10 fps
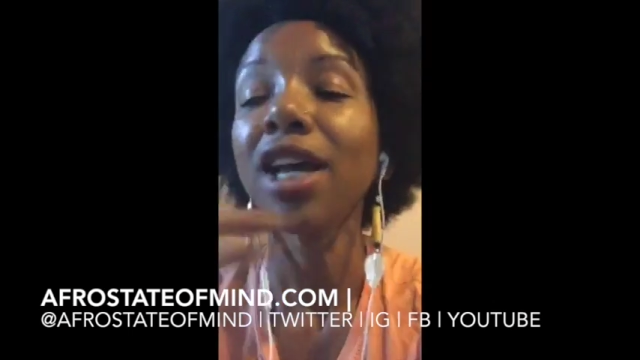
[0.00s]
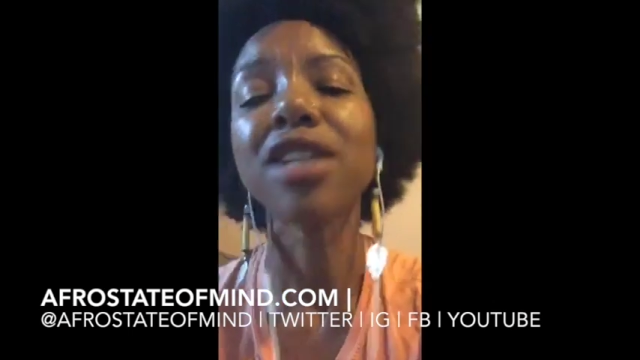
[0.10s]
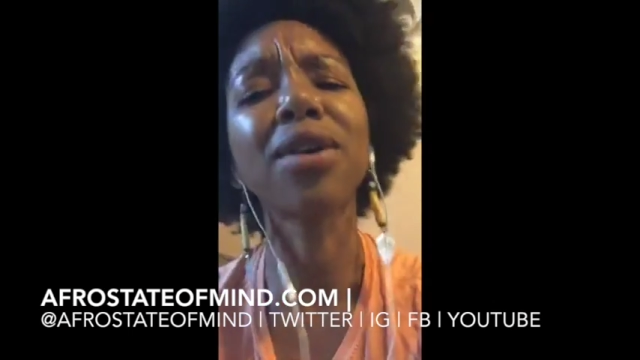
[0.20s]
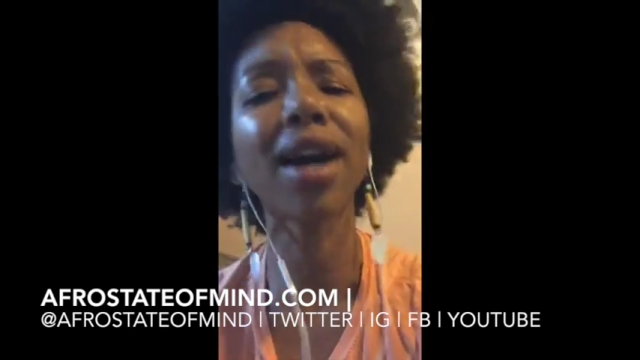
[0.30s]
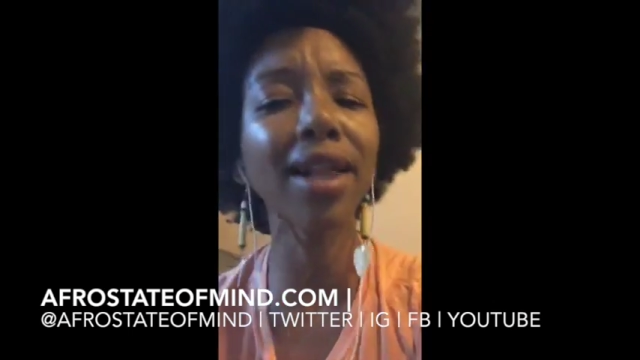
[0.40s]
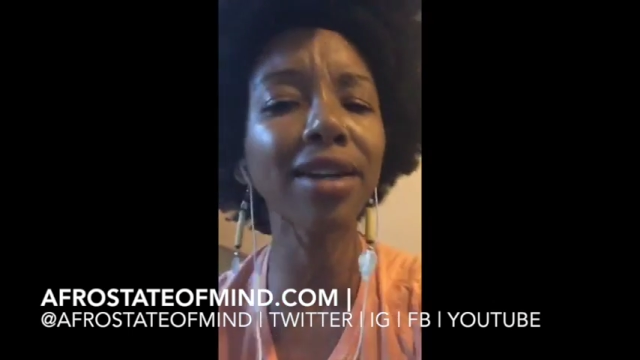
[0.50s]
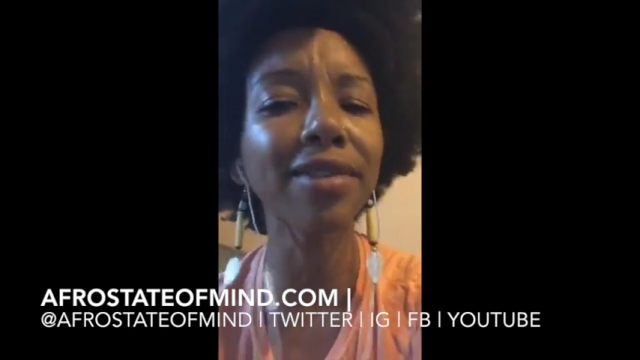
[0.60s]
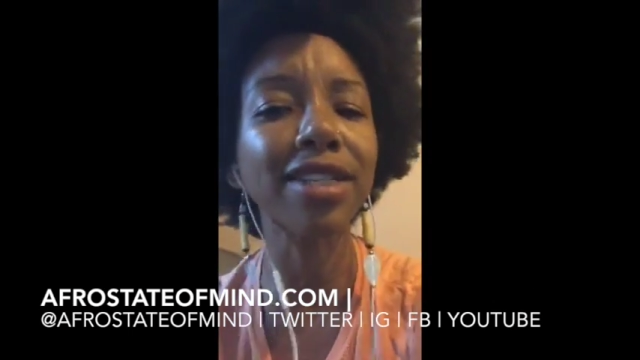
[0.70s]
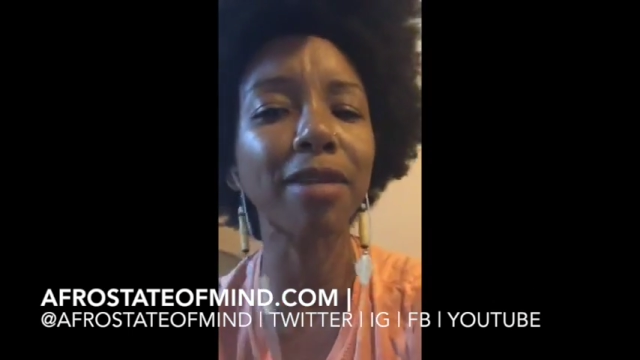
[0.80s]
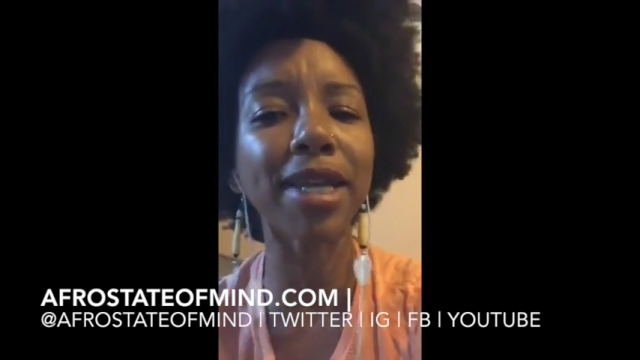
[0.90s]
So
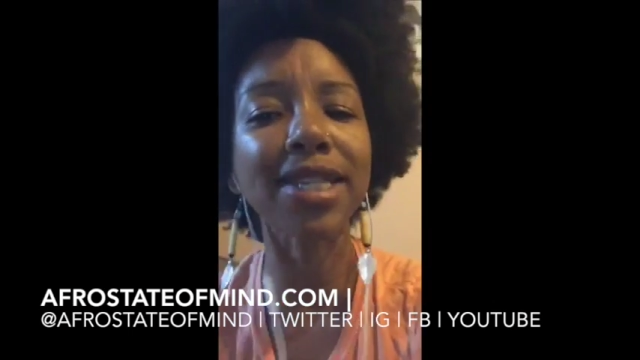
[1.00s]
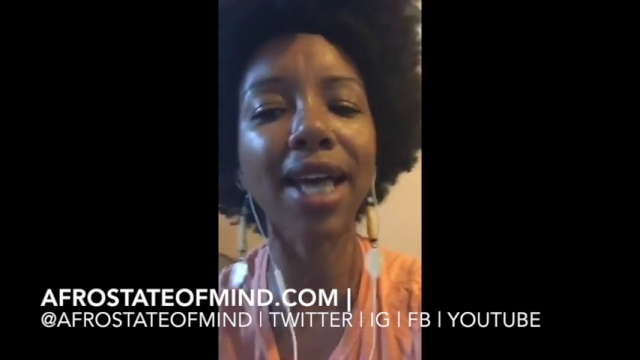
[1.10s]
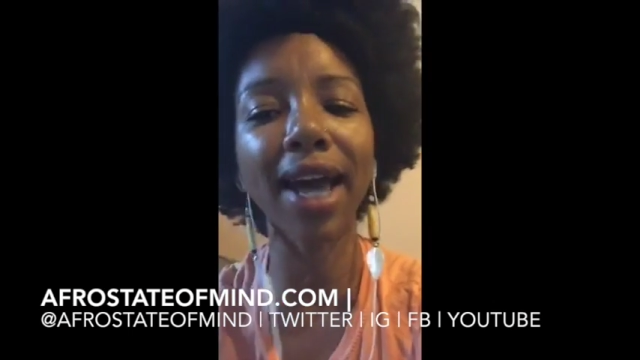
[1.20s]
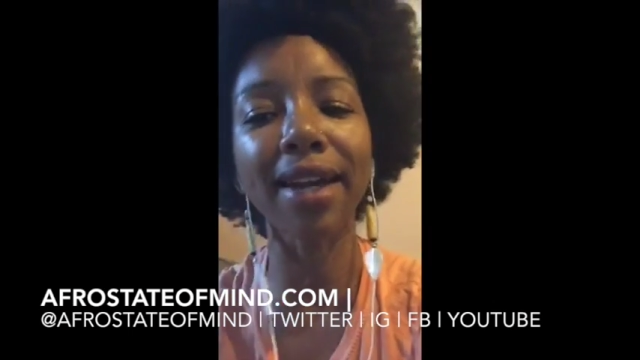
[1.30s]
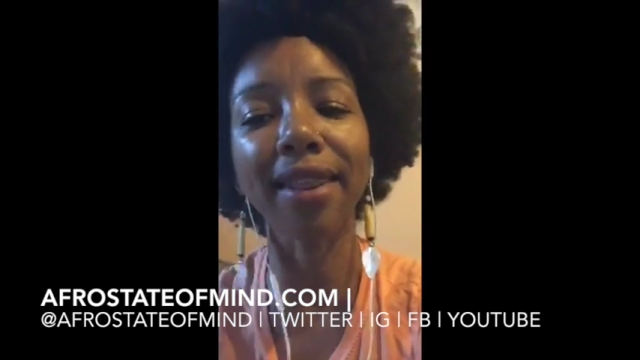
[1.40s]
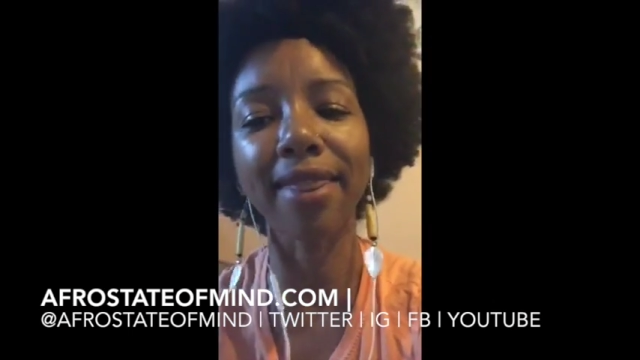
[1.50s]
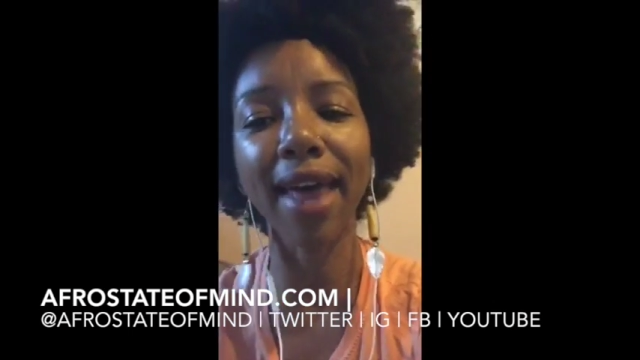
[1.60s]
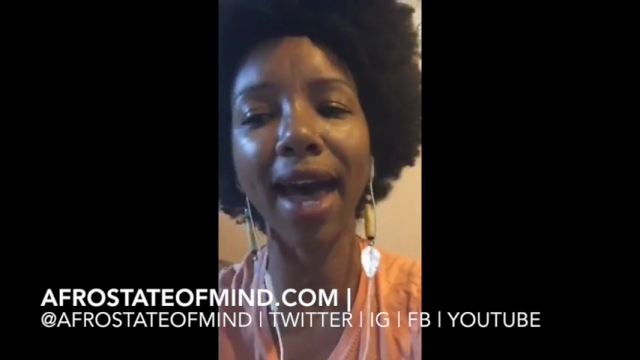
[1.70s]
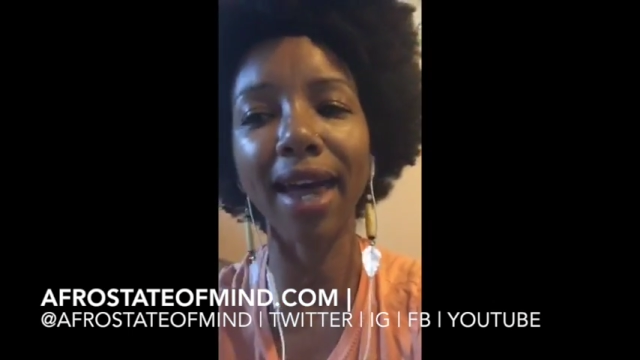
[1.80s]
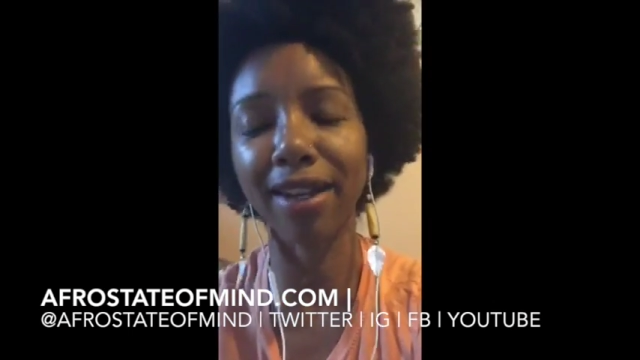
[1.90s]
colorism is kind of that.